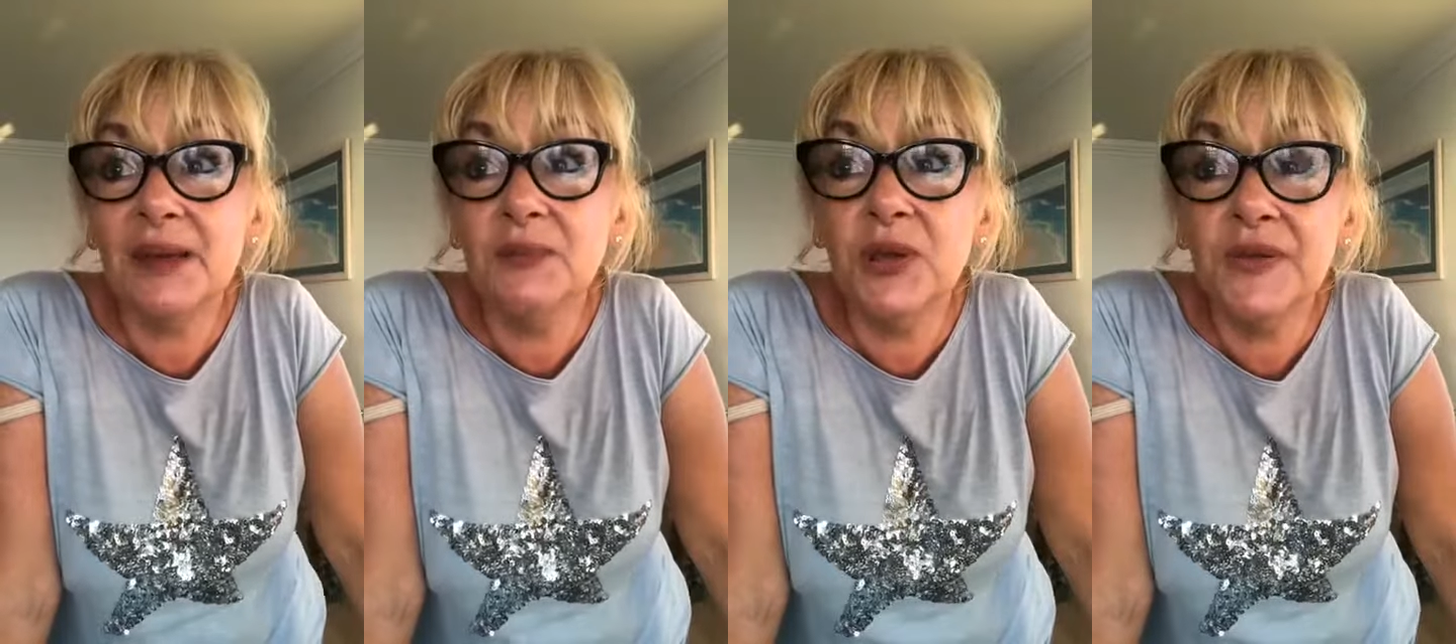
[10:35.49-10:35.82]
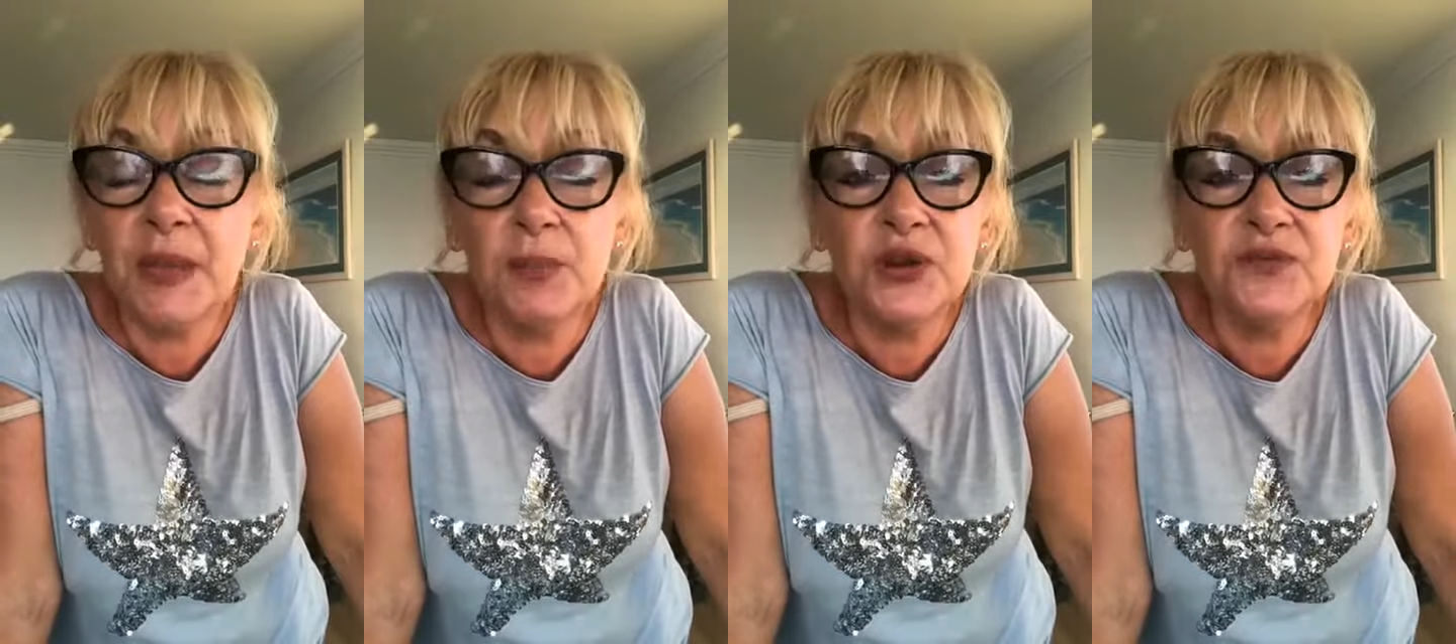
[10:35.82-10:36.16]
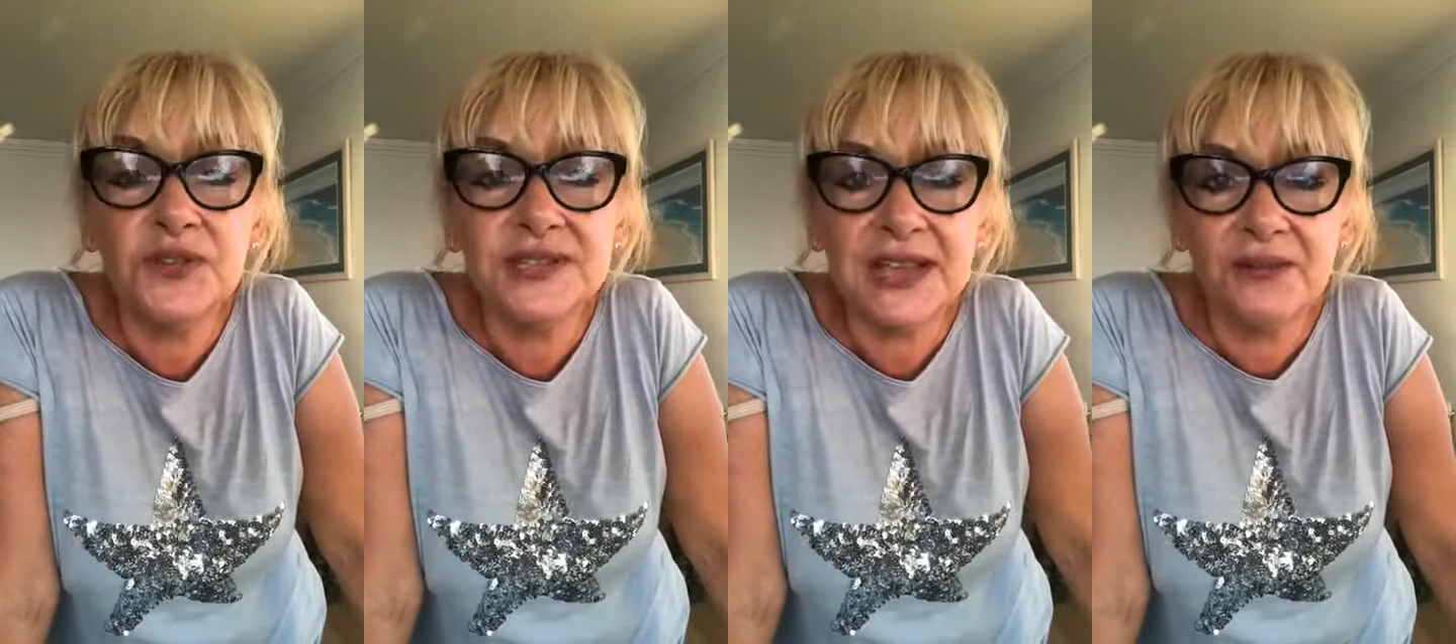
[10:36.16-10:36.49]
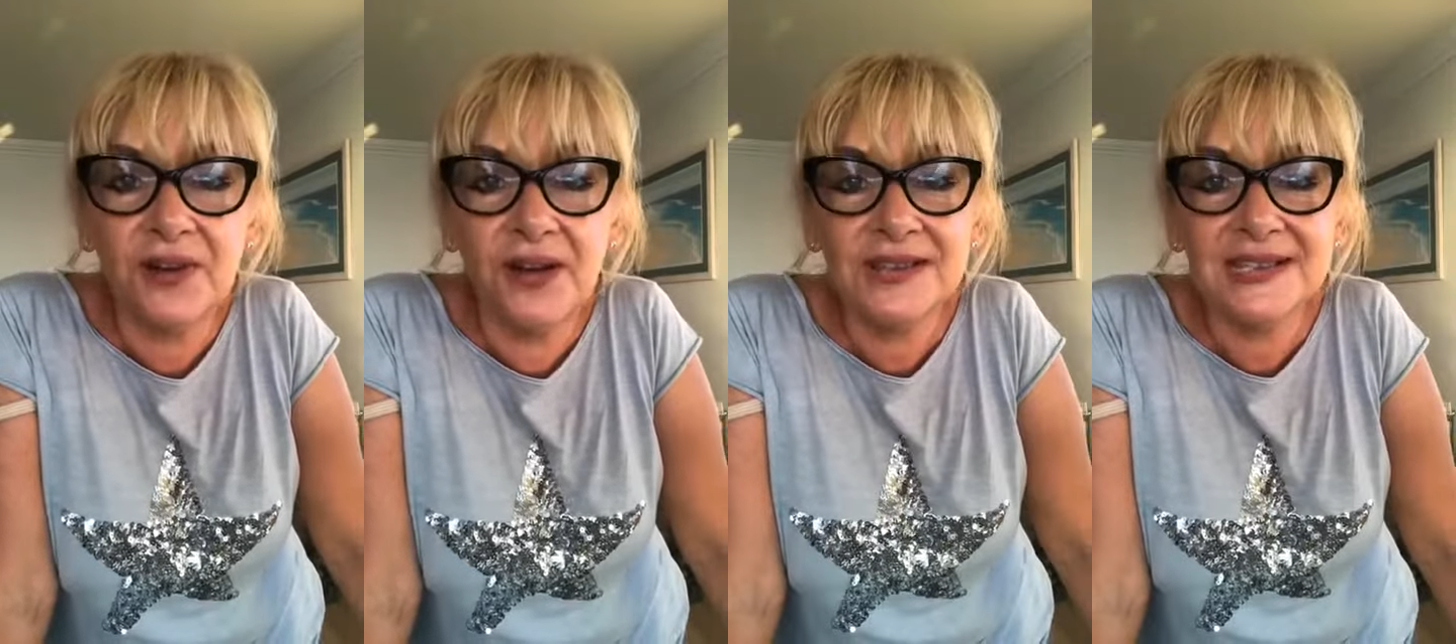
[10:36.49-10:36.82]
Look at that beautiful
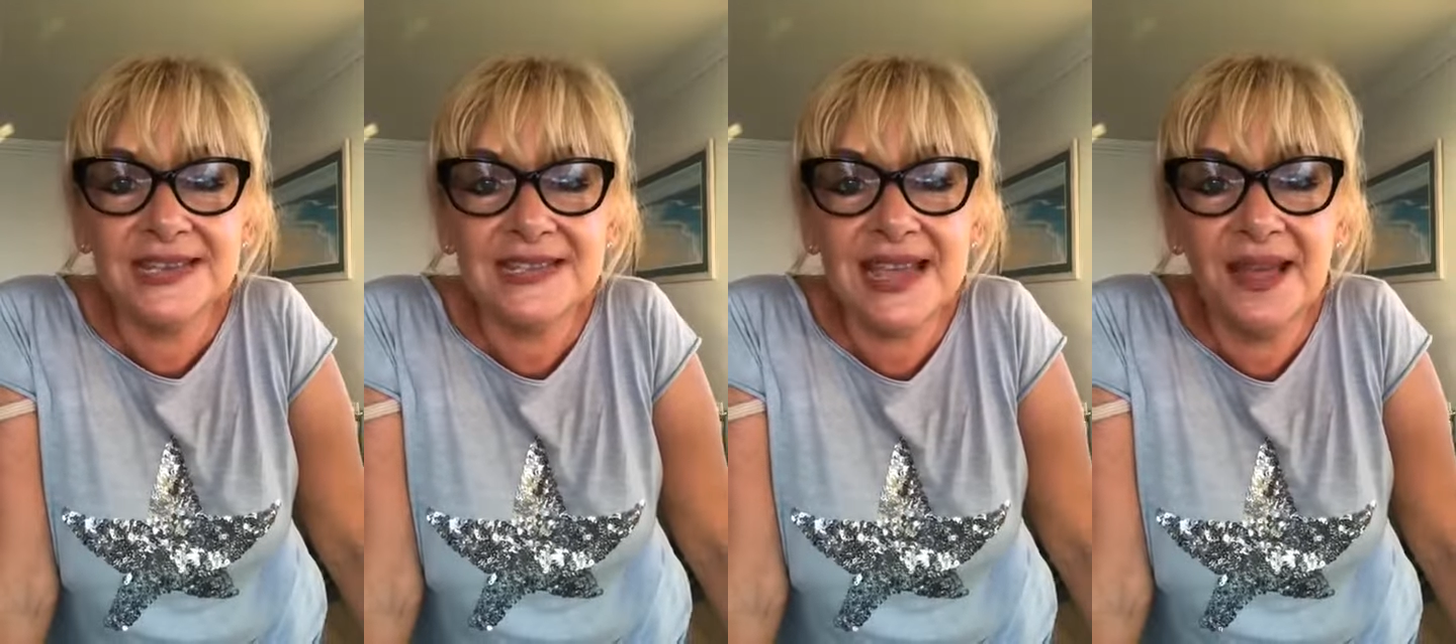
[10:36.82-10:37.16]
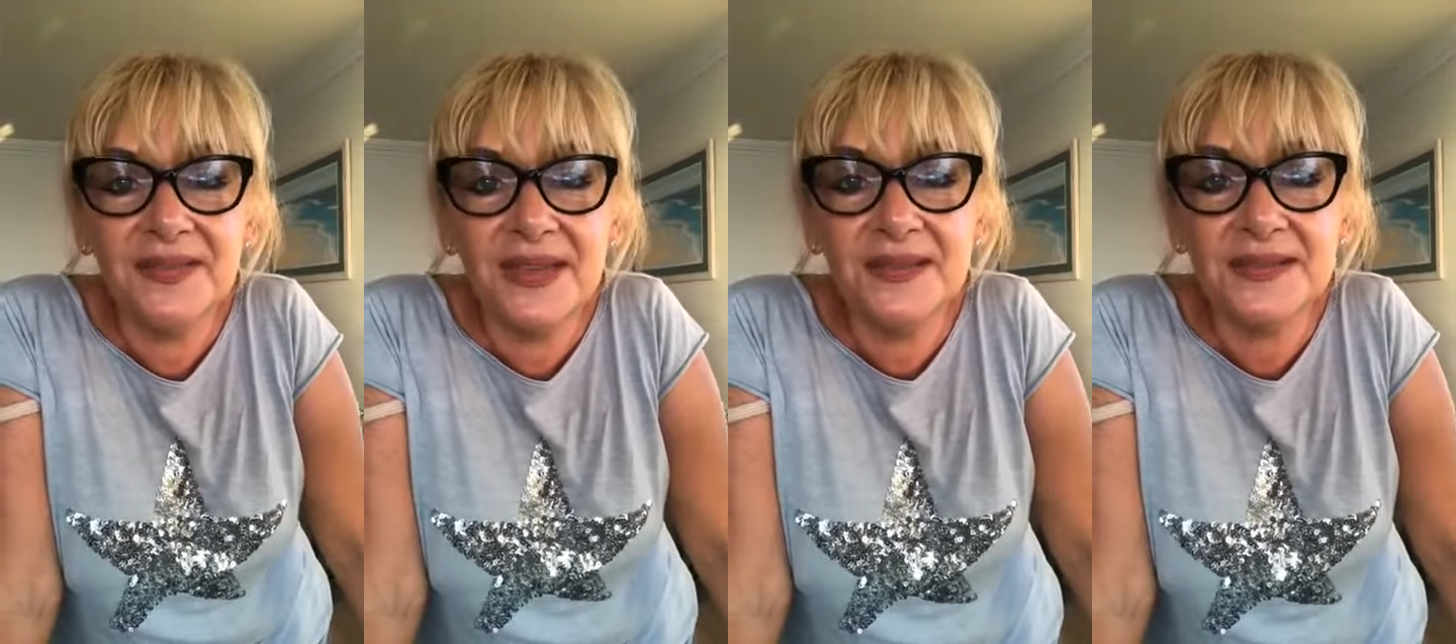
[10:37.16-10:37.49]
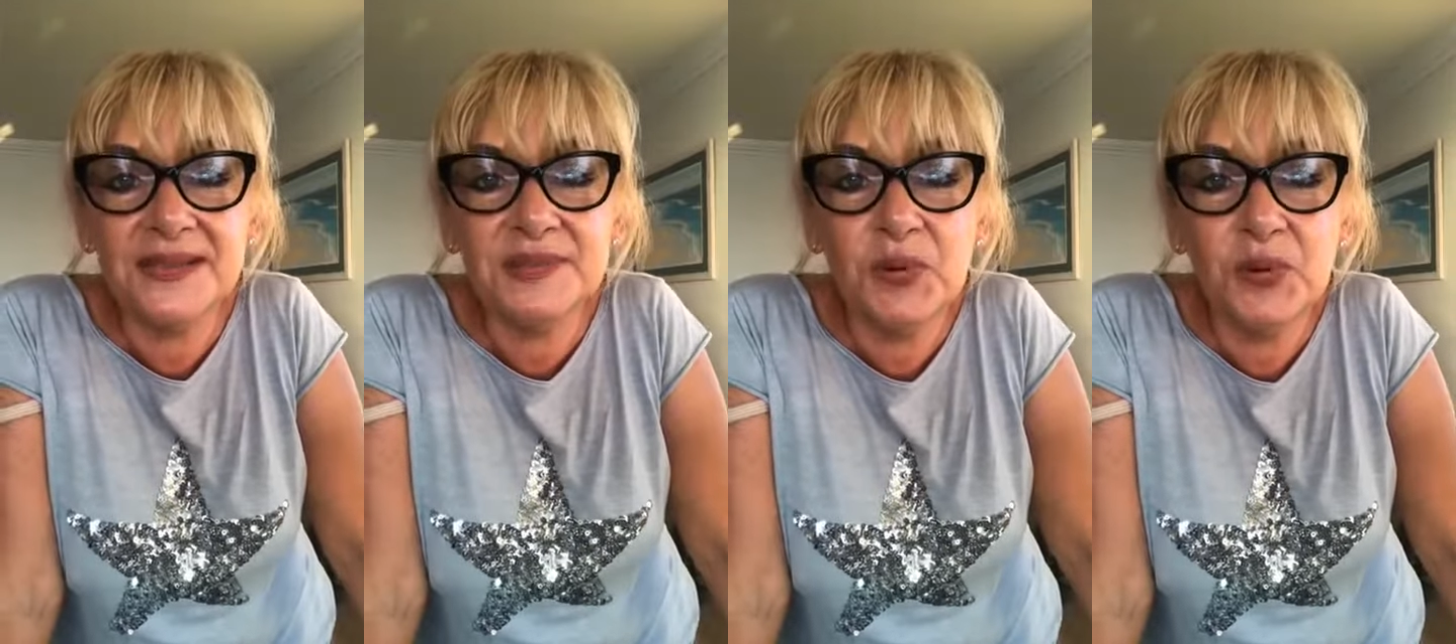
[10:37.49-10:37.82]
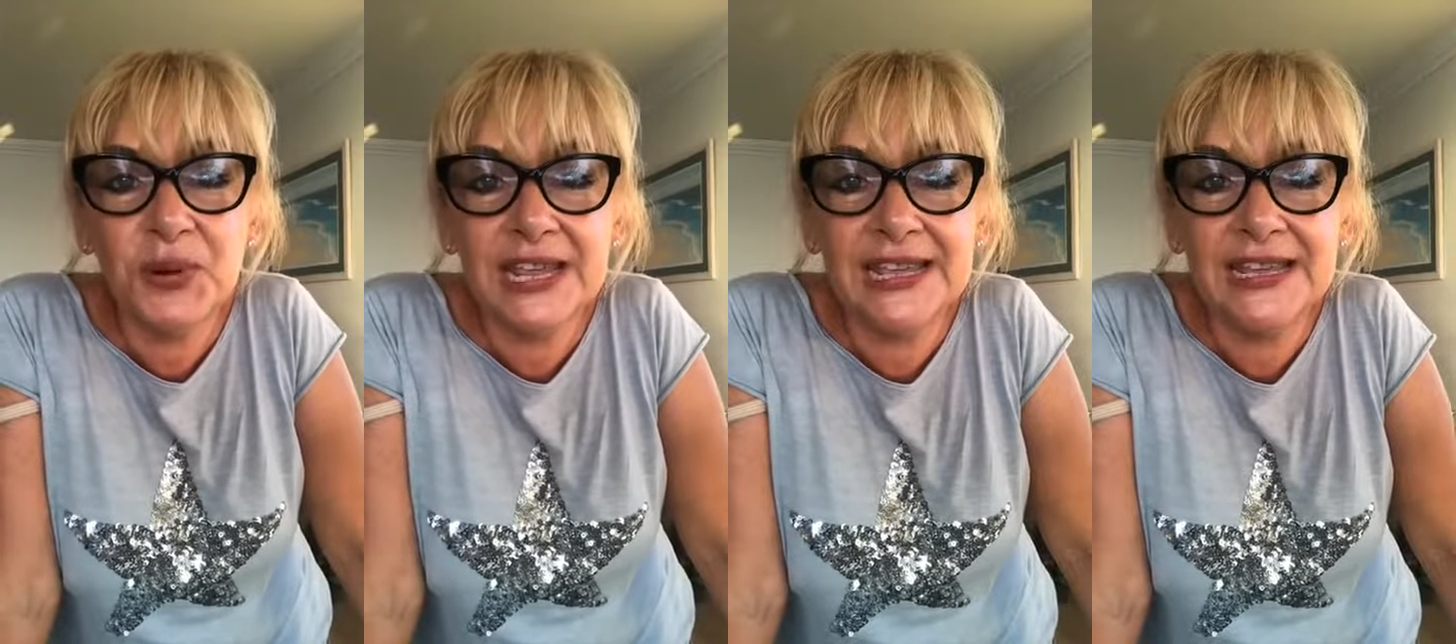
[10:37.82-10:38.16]
sunrise that's out there this
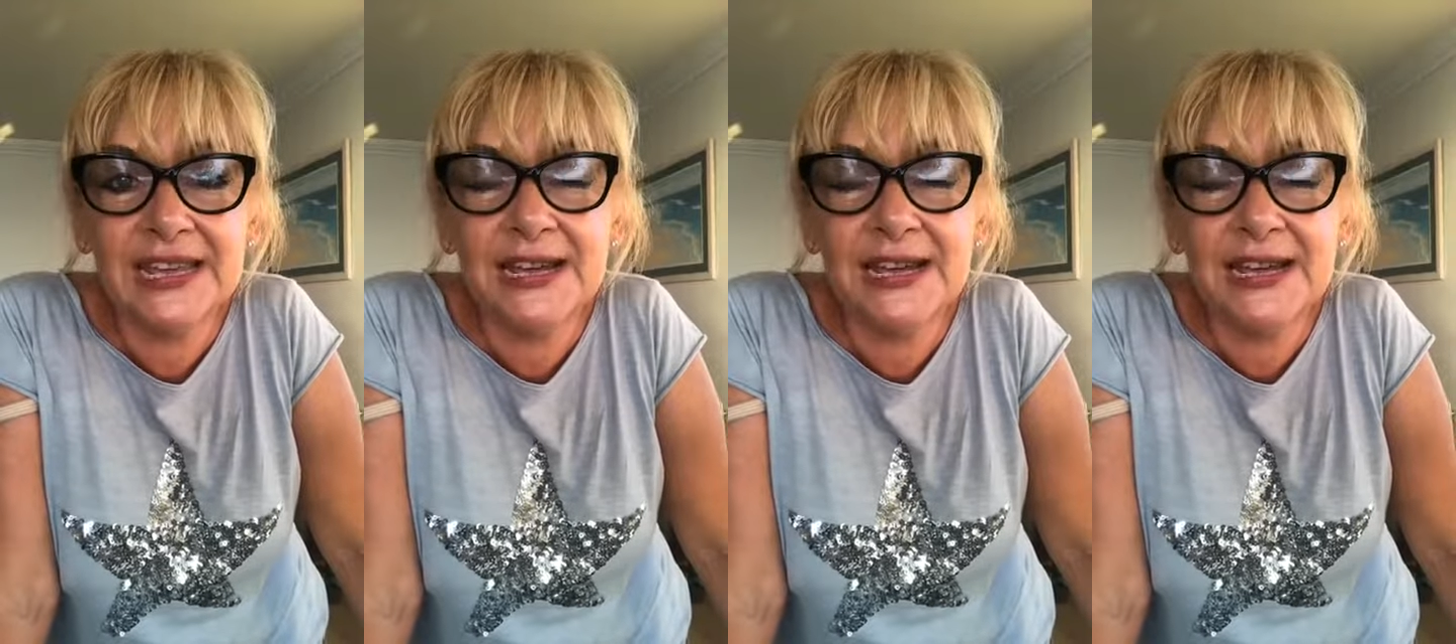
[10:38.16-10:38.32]
morning.